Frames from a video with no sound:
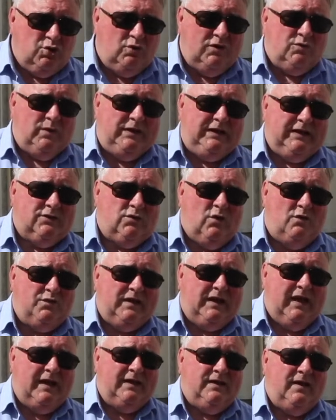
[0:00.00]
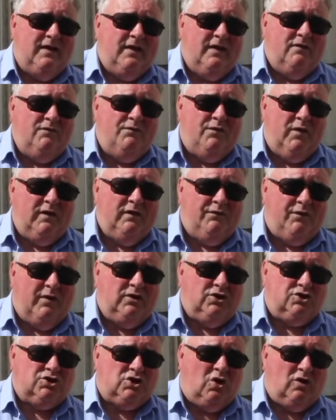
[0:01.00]
it will get over the line very
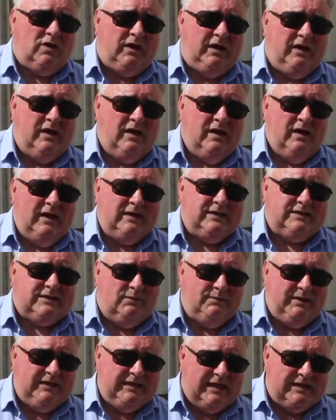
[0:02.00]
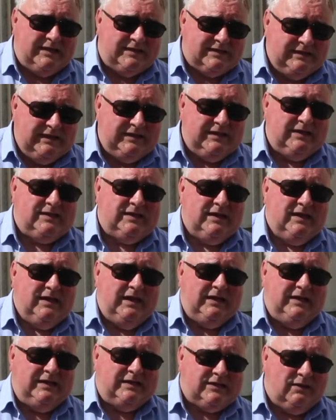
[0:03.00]
shortly. It's something that is needed,
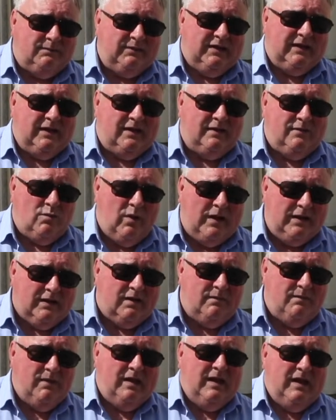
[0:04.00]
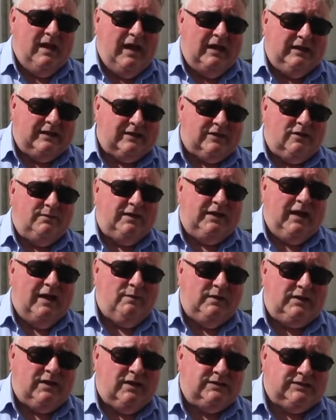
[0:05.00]
it is something that I welcome, and it's something I
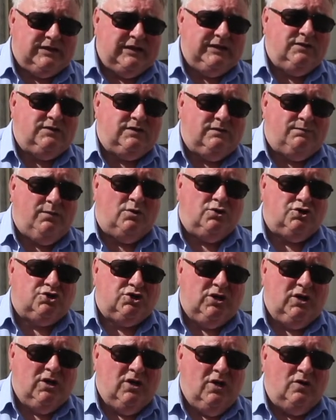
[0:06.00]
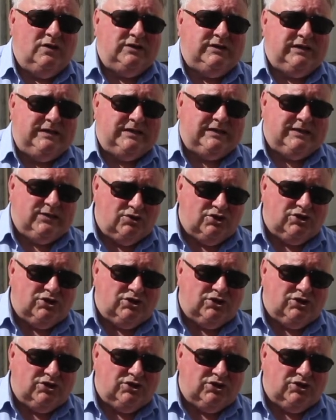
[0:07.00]
will continue to push until such